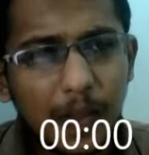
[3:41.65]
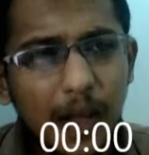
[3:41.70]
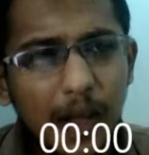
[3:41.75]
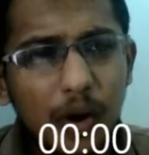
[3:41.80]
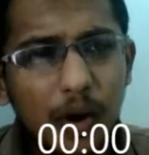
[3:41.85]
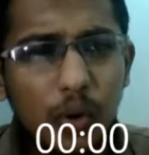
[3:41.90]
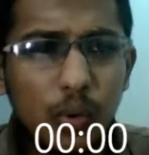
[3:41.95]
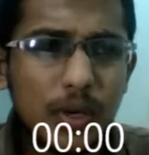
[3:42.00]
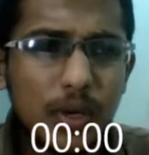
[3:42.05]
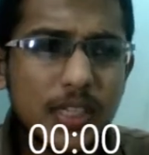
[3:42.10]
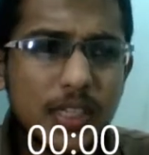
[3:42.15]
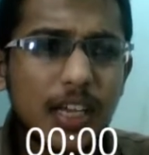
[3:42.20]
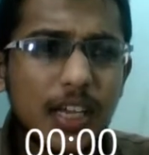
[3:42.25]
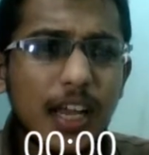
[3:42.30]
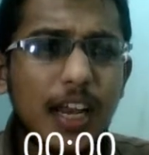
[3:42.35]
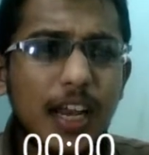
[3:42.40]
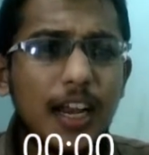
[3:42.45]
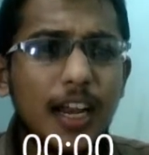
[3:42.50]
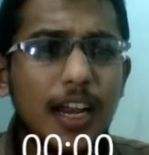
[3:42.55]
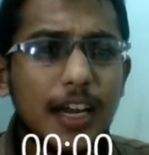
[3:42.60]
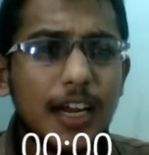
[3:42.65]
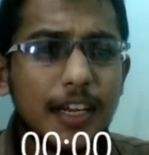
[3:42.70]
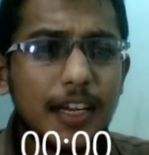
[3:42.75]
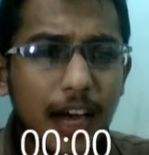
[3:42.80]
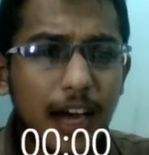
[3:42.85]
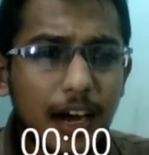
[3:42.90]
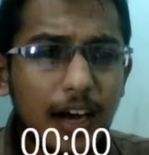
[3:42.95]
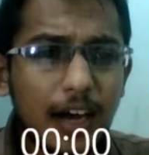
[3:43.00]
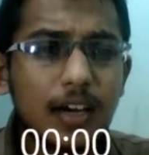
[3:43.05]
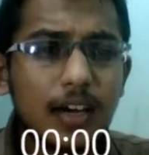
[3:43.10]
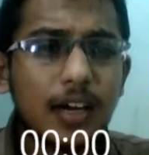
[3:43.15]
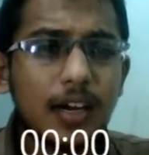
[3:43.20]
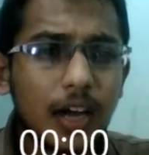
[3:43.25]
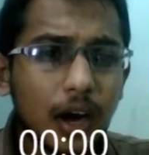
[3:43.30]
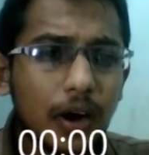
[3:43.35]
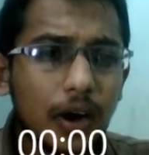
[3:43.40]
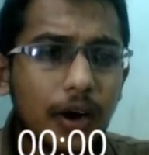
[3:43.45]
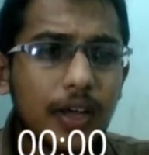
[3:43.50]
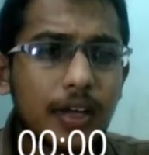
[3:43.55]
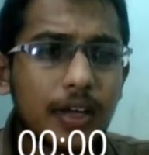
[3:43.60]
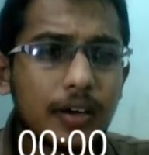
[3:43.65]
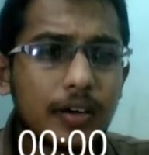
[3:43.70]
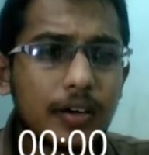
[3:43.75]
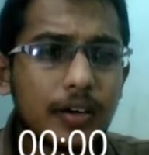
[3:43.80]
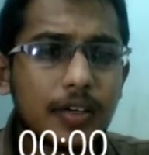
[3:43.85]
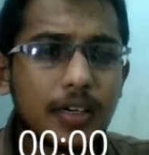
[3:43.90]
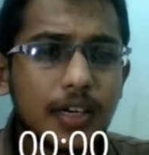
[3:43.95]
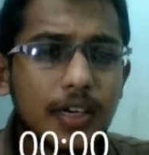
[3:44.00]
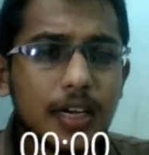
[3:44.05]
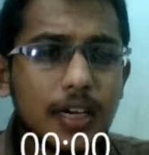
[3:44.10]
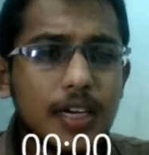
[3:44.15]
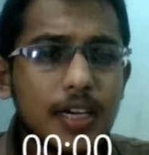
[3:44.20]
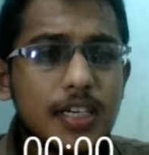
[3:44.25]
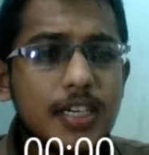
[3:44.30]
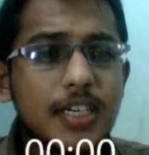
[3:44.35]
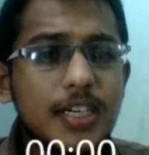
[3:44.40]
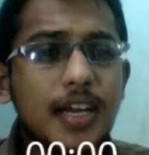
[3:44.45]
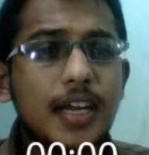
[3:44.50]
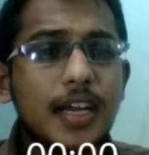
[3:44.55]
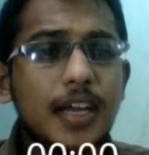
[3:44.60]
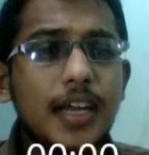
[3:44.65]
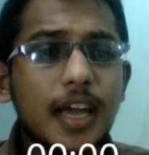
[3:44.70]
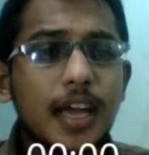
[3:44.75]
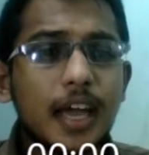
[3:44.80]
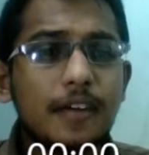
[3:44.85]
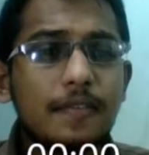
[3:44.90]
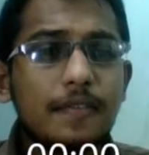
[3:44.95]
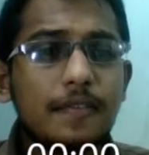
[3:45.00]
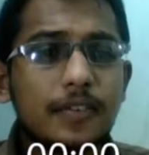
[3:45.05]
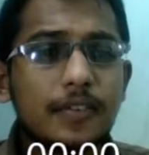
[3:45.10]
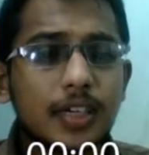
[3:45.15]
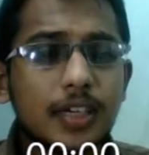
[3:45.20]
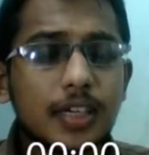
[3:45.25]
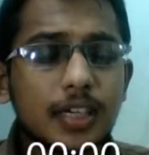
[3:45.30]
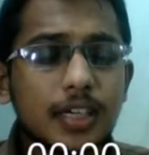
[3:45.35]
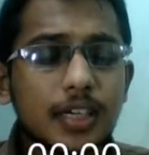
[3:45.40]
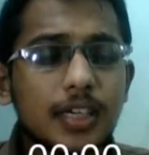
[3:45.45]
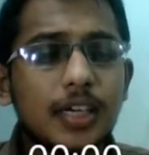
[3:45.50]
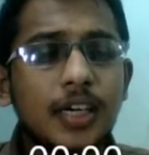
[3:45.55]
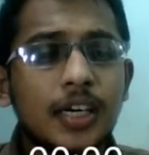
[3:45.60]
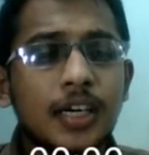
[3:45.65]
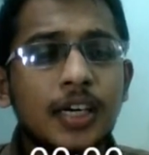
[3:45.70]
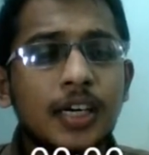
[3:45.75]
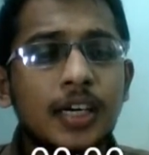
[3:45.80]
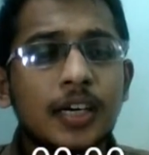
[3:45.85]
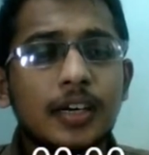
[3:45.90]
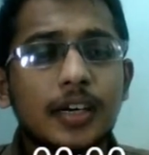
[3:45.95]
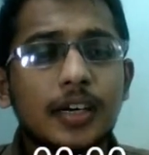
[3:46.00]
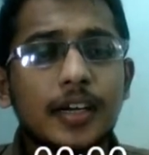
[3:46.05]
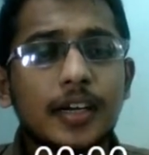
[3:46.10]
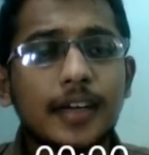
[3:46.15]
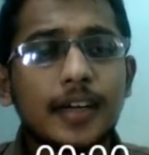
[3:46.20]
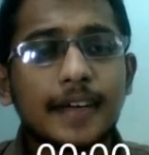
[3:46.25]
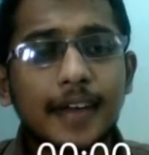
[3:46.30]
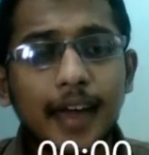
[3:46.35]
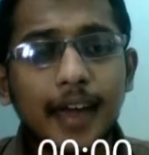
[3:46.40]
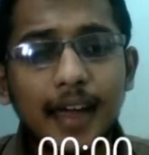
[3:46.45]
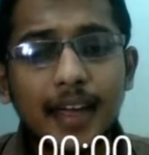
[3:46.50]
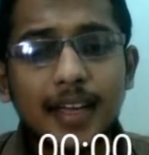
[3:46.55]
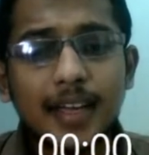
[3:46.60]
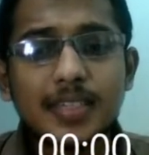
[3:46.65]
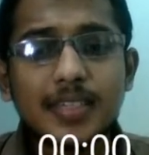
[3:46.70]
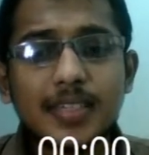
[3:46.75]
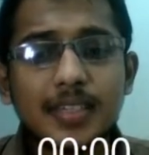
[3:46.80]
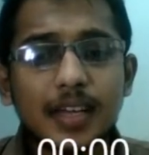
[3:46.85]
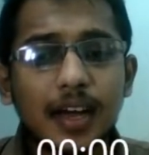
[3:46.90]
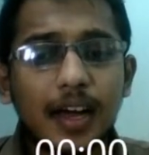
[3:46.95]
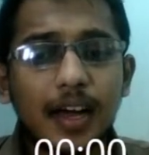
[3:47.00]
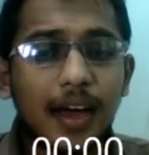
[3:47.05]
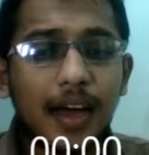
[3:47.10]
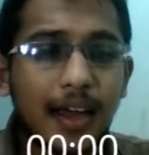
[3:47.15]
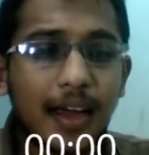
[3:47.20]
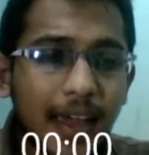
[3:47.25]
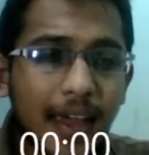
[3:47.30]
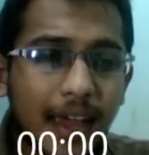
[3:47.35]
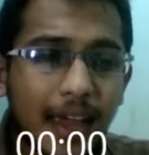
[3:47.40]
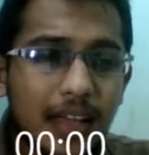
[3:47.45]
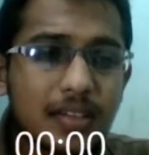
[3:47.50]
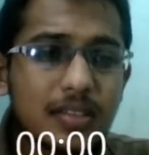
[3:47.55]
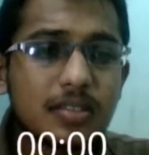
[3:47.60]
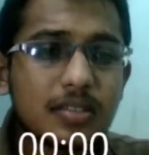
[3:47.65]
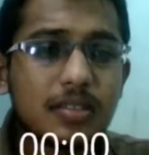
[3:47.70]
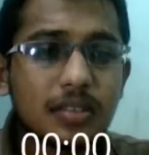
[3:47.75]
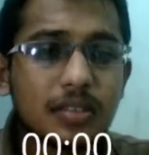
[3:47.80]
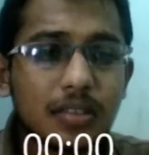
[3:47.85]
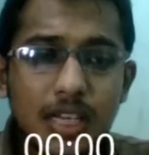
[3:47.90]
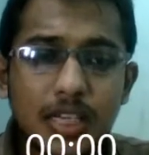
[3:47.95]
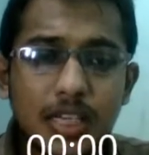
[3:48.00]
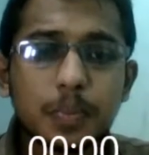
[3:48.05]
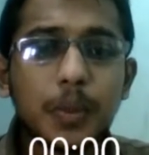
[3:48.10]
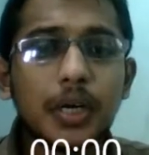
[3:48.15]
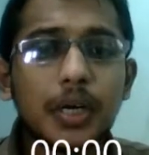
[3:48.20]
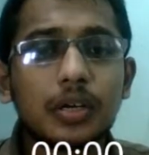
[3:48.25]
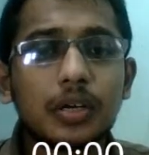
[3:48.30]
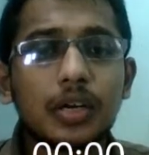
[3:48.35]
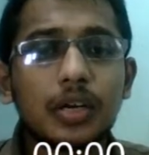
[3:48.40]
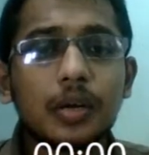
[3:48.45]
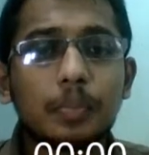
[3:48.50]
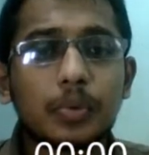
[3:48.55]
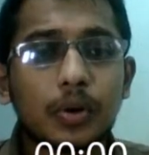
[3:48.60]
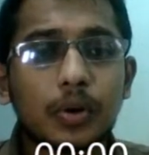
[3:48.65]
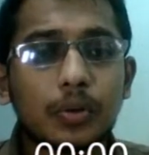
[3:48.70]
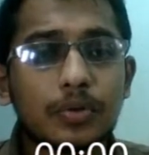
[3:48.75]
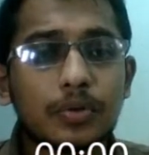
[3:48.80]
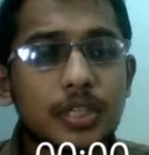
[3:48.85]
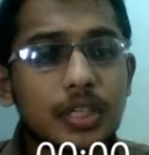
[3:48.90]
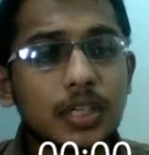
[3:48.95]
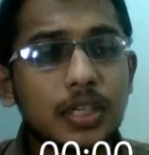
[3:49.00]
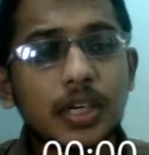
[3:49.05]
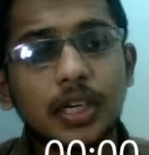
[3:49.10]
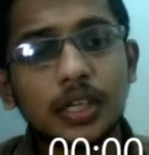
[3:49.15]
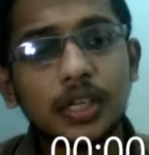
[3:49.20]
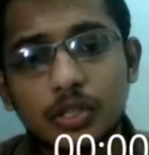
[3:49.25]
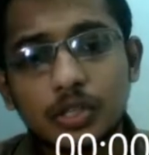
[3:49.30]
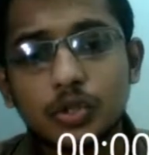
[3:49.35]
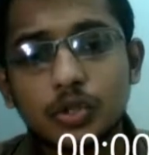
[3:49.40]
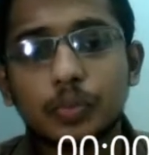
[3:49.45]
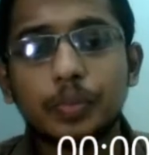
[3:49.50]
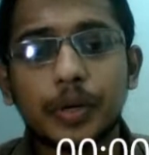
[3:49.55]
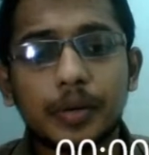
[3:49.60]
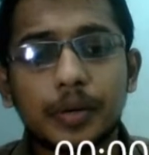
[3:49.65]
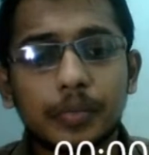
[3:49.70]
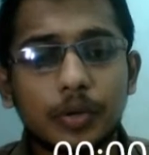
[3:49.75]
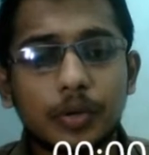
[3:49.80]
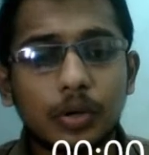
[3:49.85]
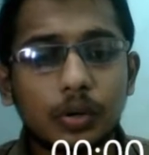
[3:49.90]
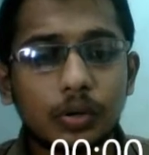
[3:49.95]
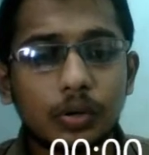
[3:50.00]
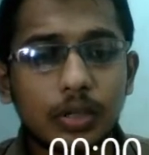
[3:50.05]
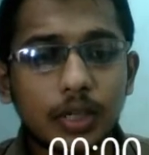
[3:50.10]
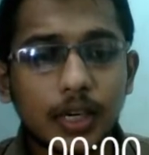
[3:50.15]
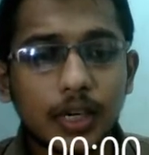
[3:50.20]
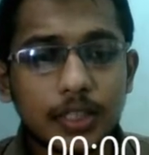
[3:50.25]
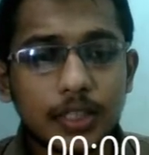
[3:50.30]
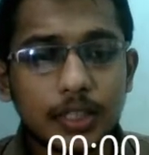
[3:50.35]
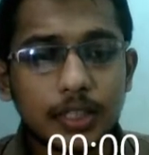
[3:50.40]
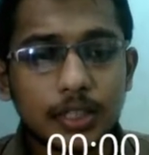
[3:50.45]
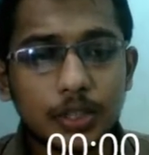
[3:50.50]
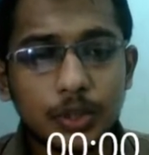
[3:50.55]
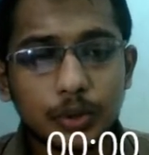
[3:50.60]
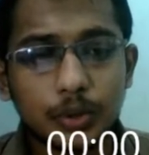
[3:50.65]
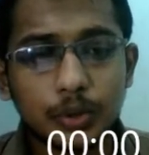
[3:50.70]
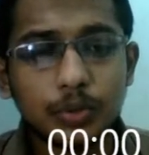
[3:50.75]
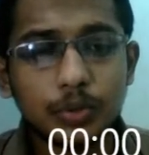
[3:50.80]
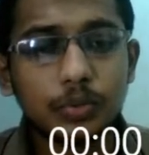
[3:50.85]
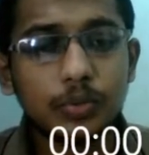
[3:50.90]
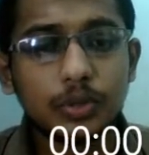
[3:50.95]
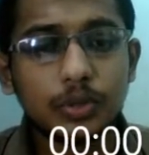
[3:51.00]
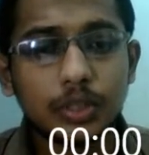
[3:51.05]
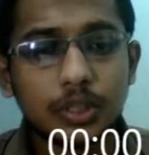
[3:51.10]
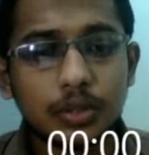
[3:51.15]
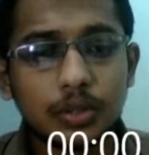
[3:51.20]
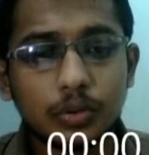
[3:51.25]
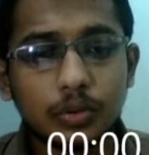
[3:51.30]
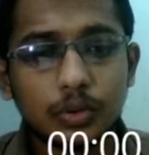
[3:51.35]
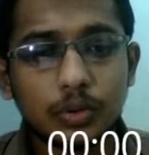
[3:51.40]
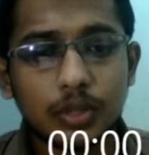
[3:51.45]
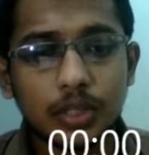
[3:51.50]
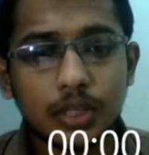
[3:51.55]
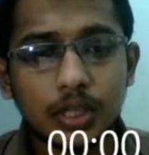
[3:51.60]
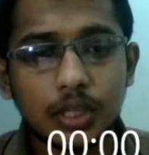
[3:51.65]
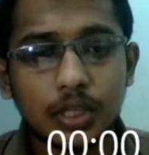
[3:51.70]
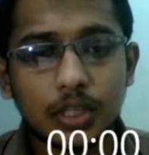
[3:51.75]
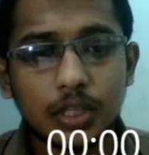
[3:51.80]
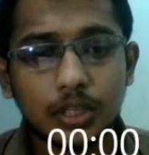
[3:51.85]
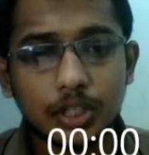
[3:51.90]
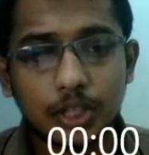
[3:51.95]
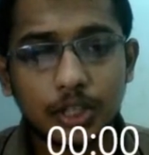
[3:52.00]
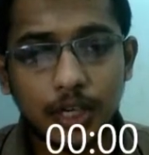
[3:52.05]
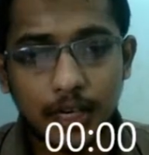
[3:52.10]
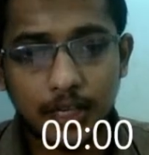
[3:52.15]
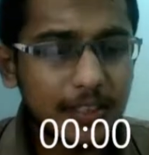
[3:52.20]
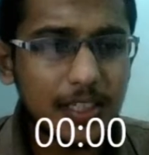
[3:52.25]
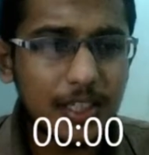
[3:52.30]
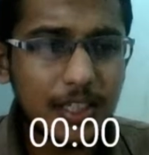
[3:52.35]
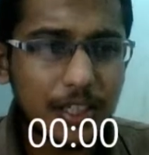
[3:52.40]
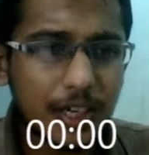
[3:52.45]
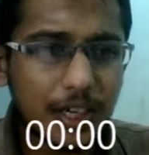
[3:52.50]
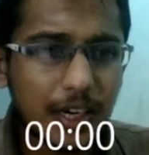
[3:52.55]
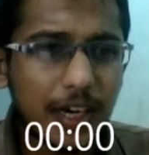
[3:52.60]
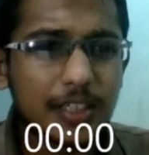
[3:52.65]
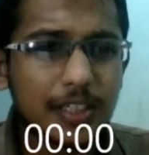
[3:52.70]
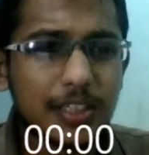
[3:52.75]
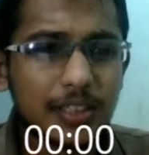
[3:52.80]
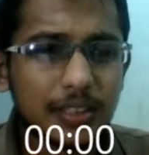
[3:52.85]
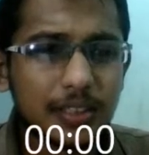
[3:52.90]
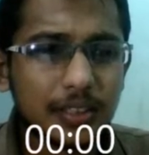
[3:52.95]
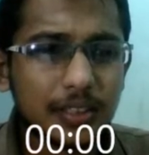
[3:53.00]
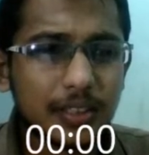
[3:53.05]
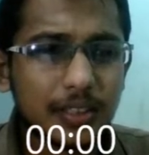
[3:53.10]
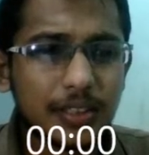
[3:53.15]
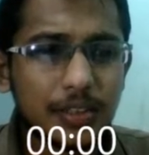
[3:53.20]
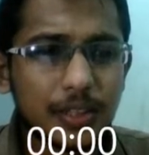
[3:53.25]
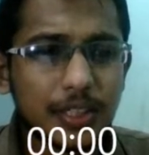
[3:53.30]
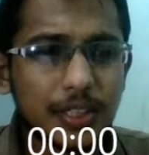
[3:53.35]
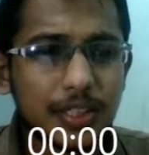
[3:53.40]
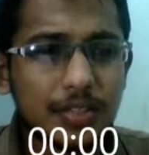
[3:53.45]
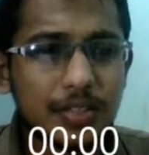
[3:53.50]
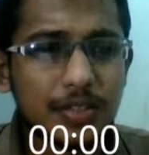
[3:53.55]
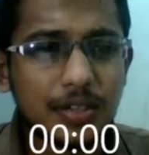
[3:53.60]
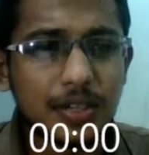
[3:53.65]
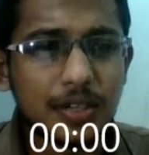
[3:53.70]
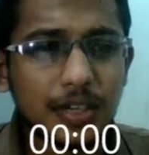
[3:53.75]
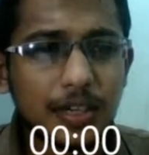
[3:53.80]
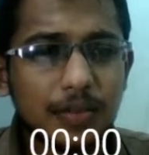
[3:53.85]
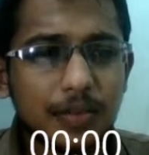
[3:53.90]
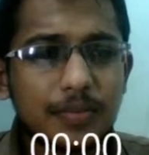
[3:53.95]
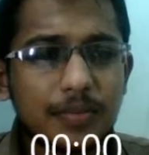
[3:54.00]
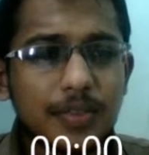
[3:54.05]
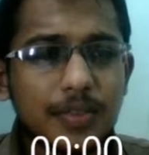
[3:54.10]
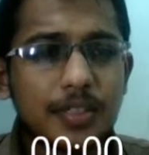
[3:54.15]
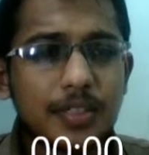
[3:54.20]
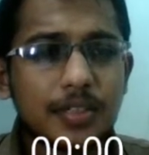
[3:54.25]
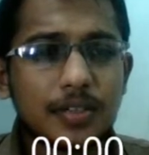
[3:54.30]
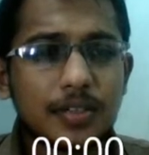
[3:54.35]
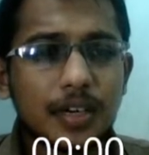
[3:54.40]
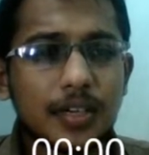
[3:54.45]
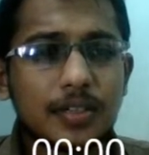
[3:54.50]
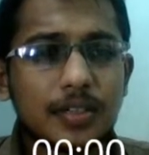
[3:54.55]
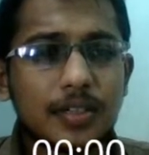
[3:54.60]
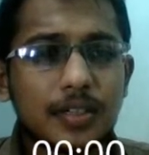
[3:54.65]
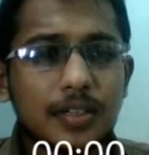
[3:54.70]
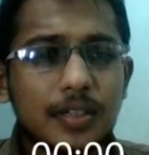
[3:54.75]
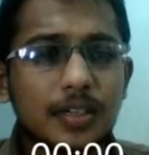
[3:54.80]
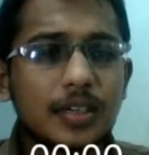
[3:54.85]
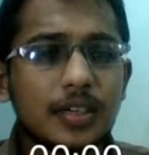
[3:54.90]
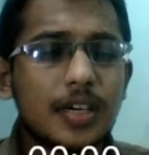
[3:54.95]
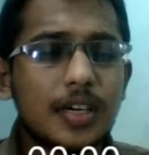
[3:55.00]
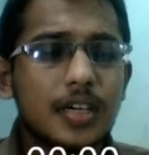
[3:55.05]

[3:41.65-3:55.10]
who was a young lawyer, she gave a case against this particular provision in the Supreme Court. I shall show you who is Shreya Shinghal. As you can see here, this is Shreya Shinghal.